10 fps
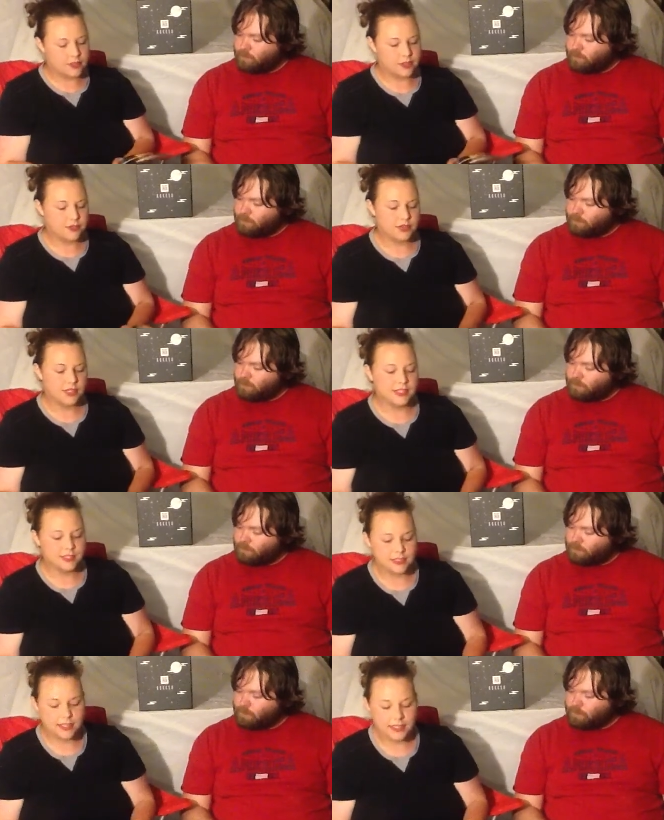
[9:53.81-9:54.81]
Speaker 1: so the
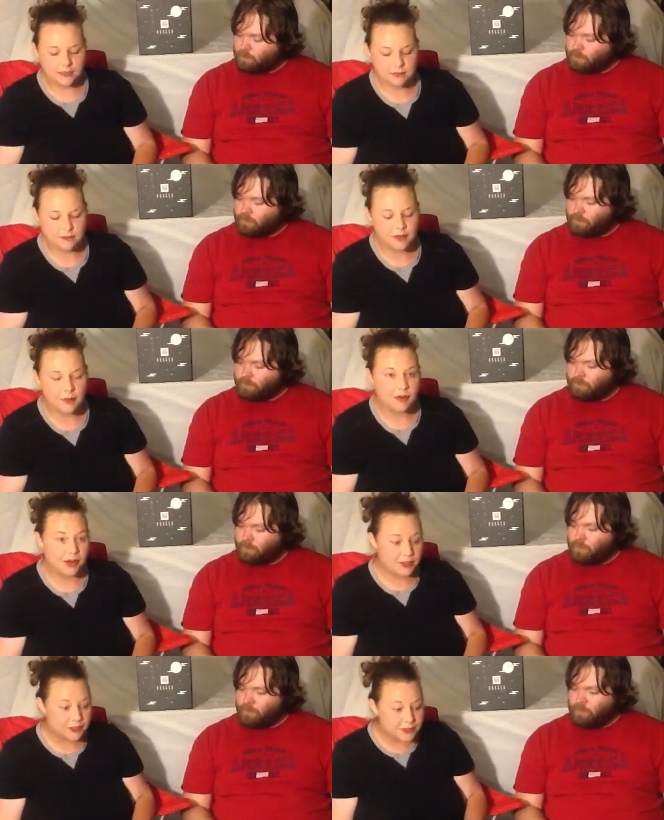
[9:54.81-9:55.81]
next thing I'm
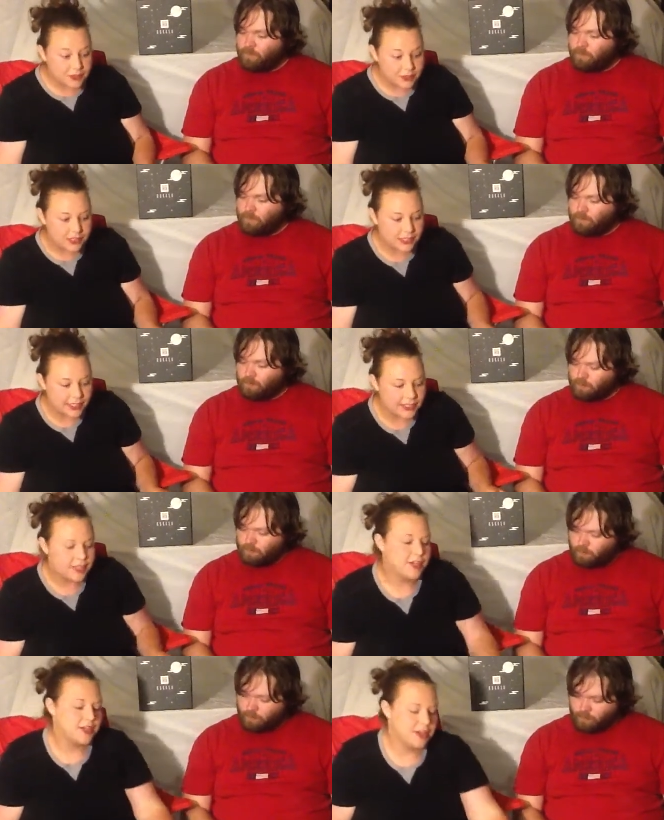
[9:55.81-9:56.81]
not usually
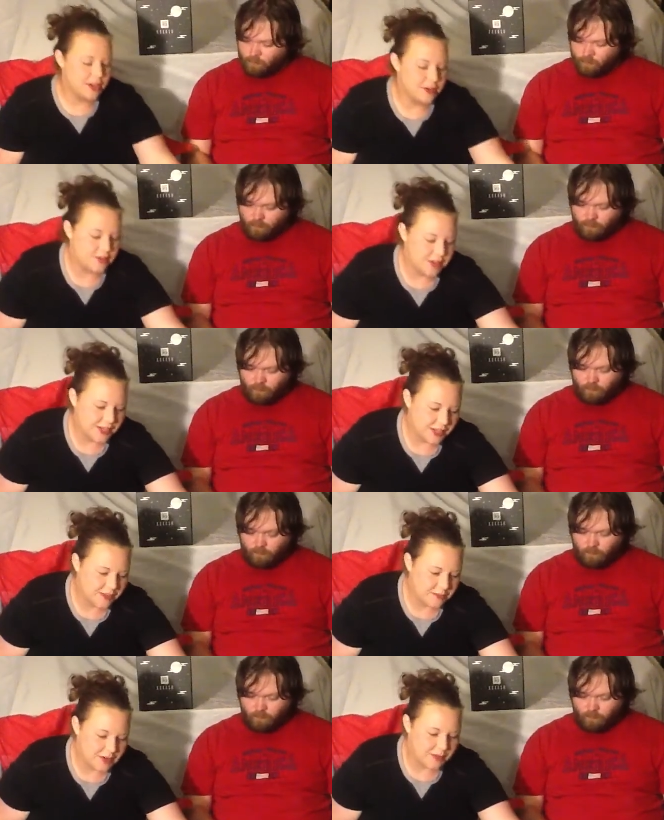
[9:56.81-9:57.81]
a
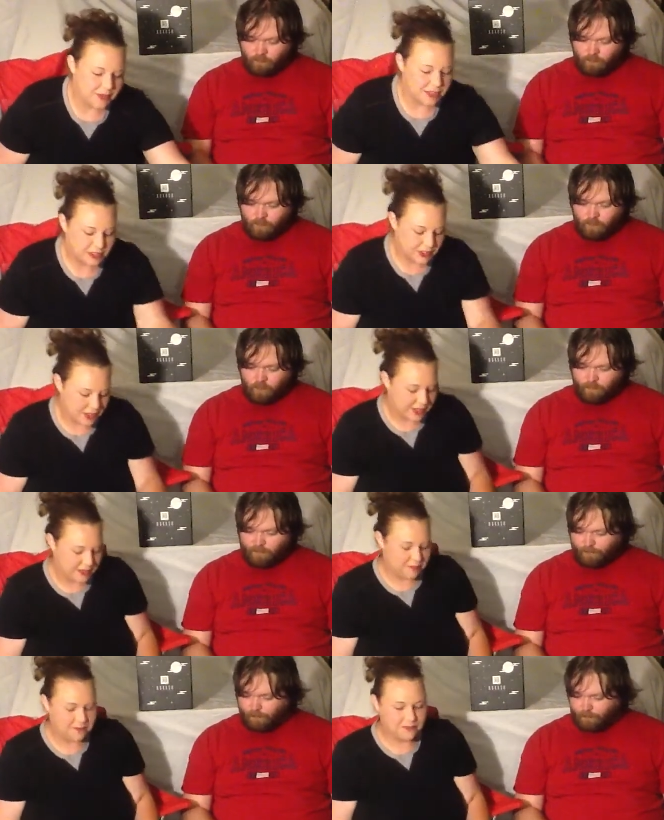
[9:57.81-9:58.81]
fan of, but I'm going to
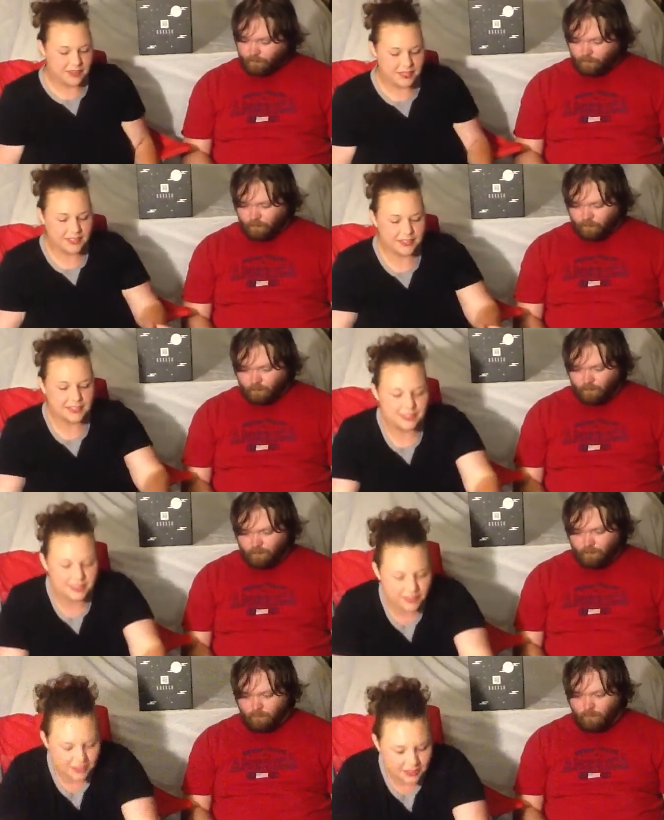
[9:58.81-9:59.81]
try,
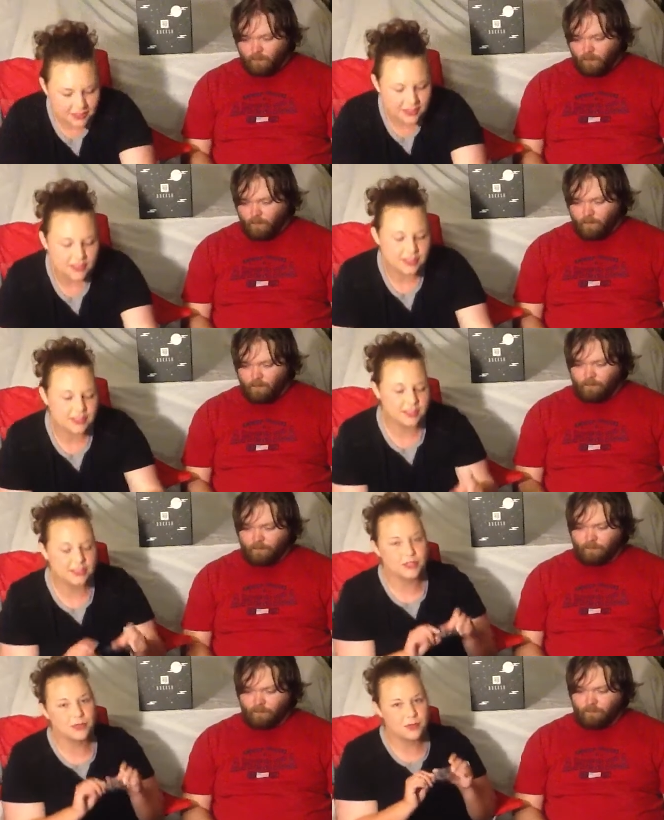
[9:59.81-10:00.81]
is
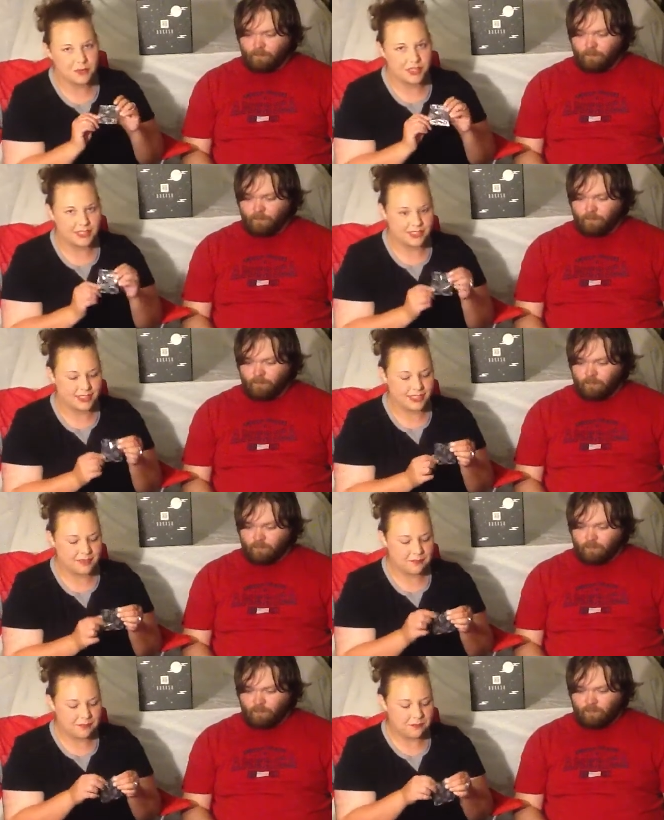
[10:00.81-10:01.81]
the soybean
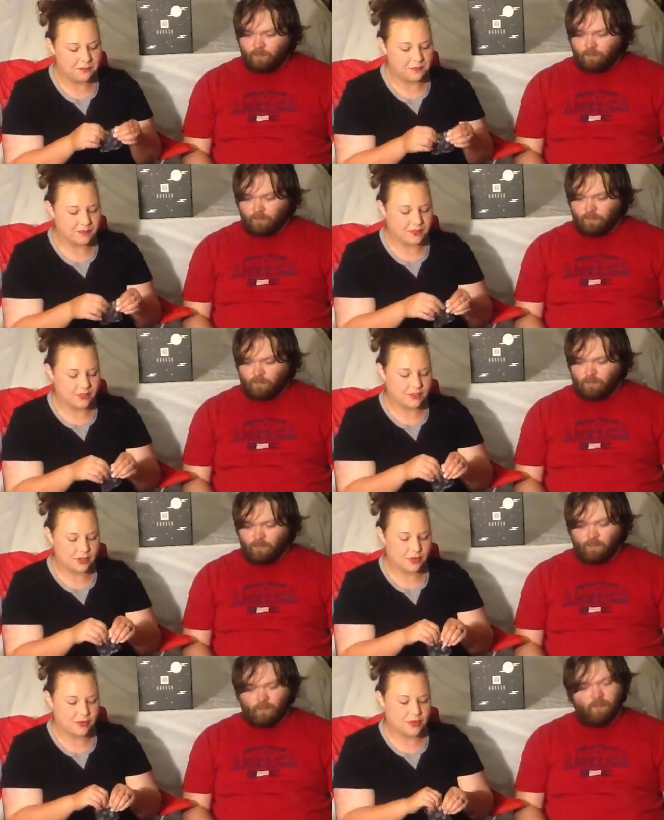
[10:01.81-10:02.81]
tea.
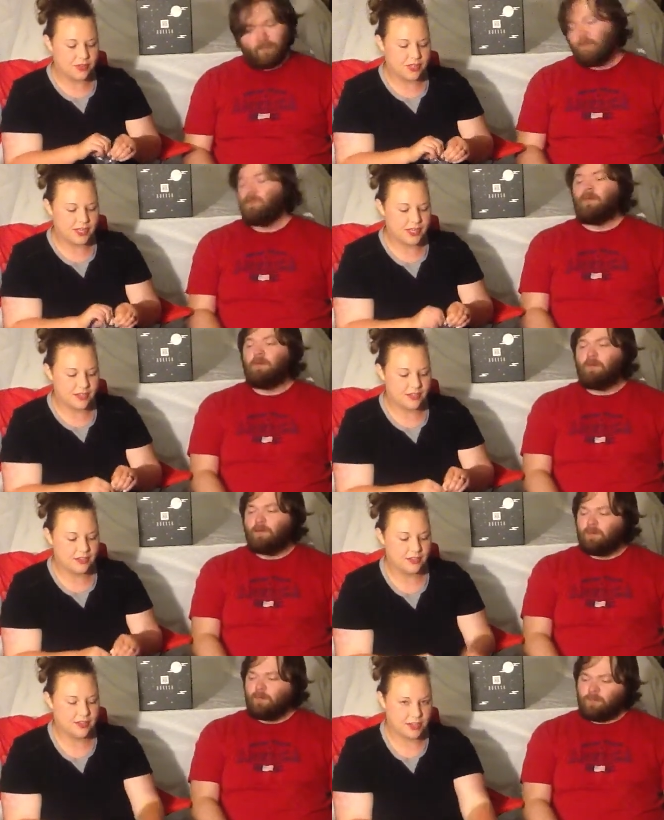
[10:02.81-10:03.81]
So you take
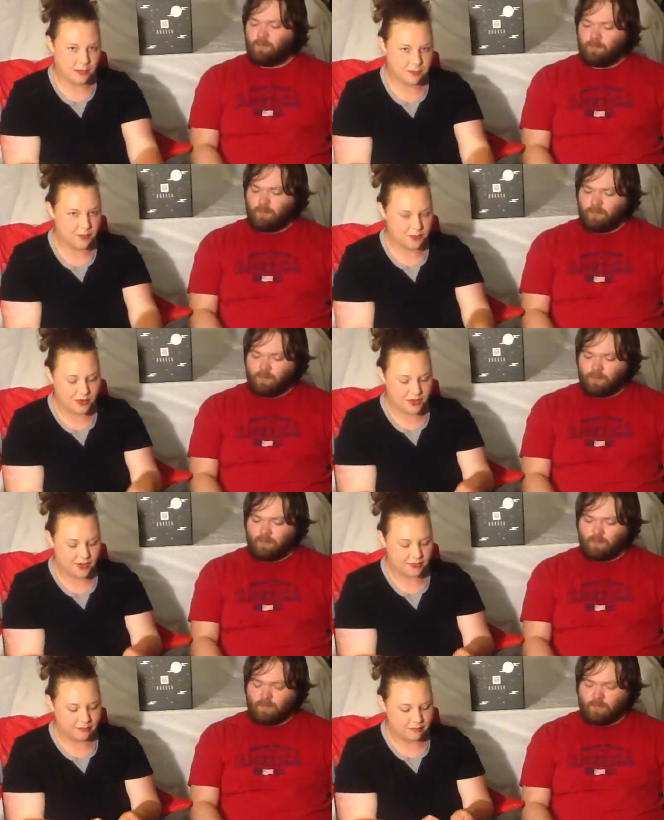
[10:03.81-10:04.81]
a cup of
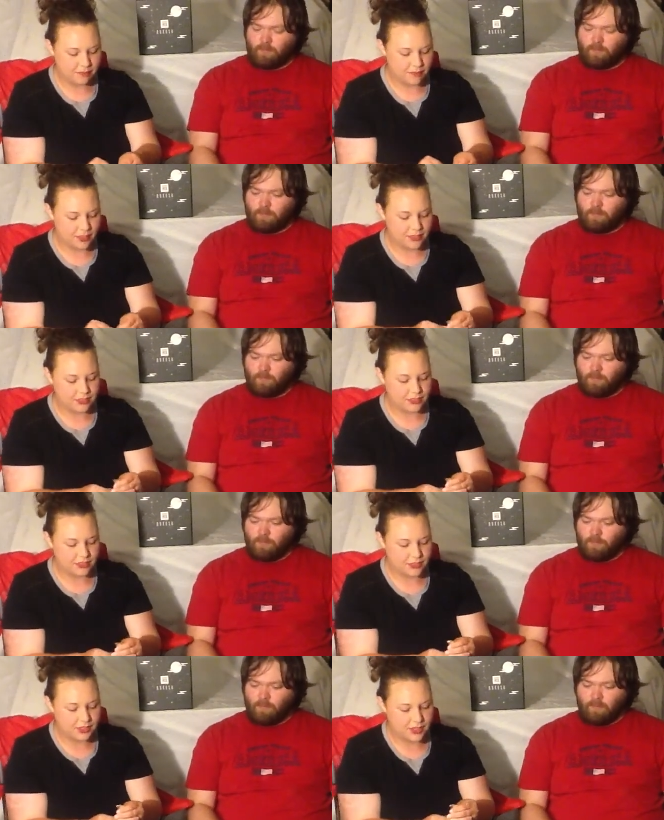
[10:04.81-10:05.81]
water that's
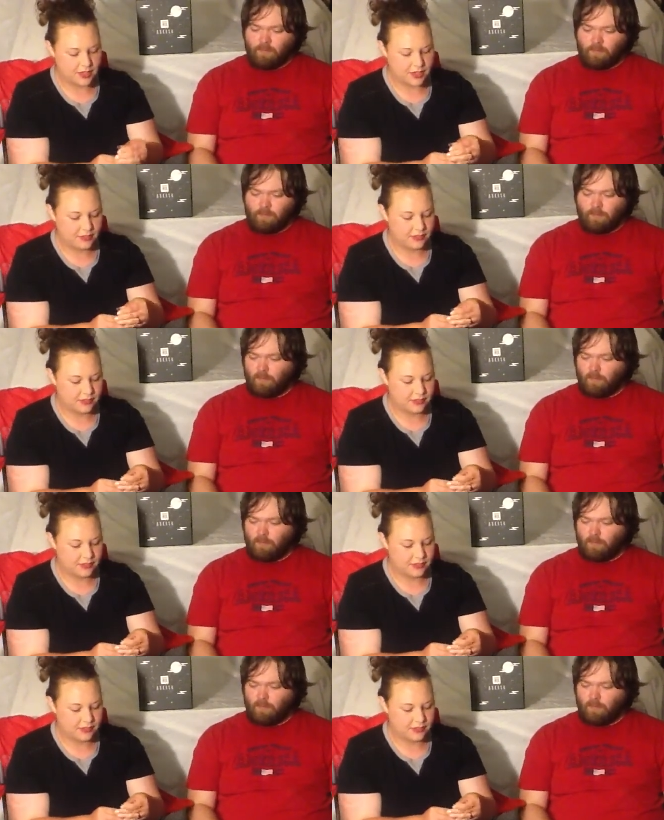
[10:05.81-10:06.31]
usually hot